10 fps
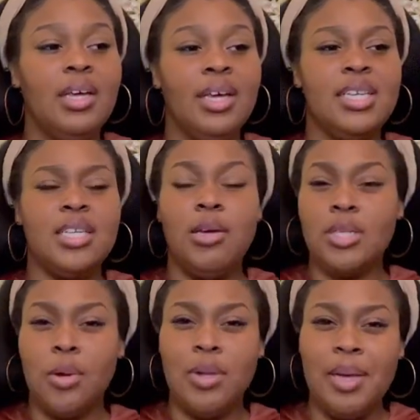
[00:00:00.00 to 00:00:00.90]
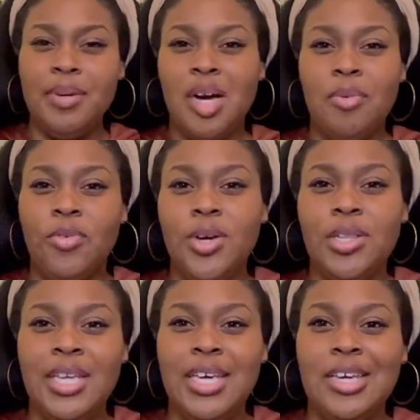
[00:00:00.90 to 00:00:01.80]
And so he was like, well, let me know before you
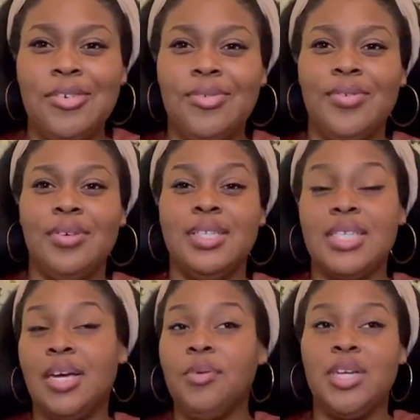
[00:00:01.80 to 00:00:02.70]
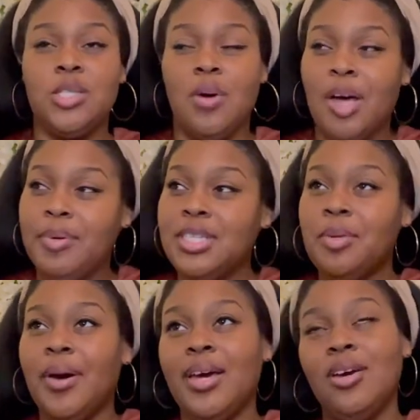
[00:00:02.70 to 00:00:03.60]
leave. And so he wanted to walk me to the
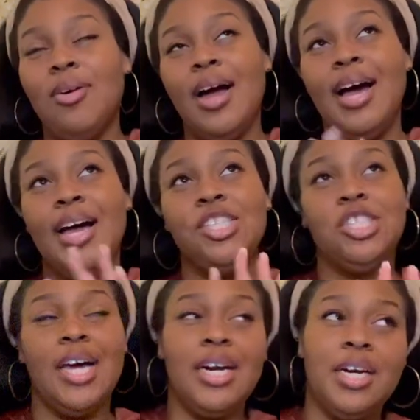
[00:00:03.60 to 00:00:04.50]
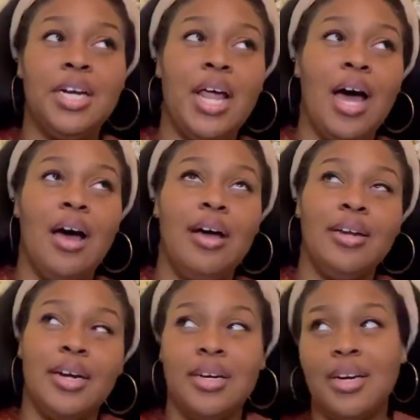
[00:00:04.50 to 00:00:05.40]
parking garage, da da da da
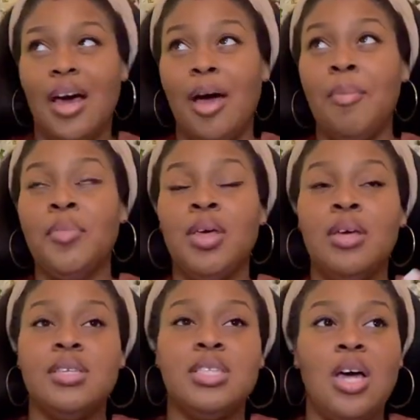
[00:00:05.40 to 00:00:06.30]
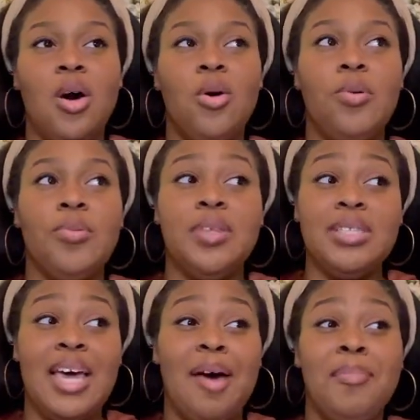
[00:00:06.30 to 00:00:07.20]
da da da. So
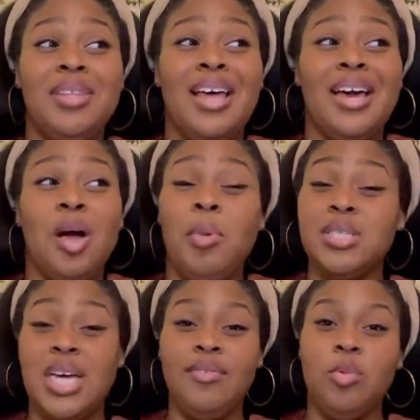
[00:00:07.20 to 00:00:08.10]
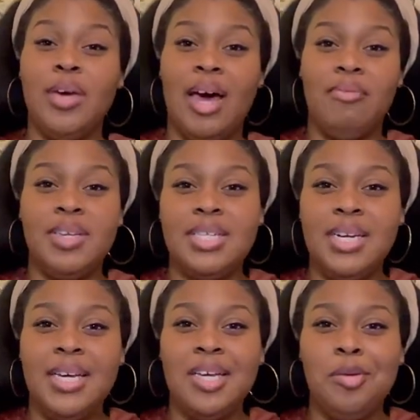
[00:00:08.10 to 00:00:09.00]
this happened like almost every week I
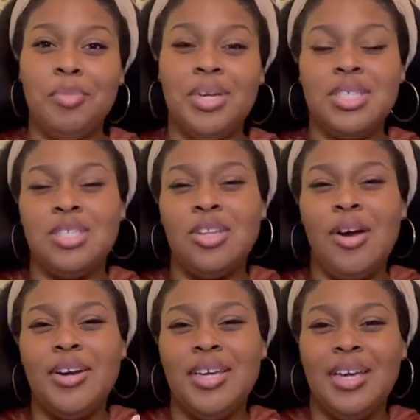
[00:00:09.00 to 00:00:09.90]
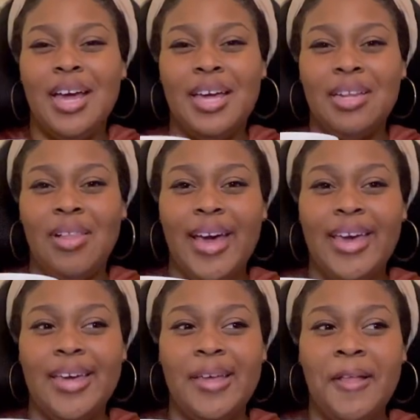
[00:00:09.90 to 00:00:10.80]
visited him, but it started kind of
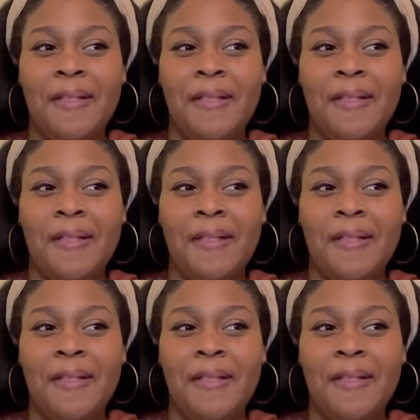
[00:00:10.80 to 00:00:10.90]
like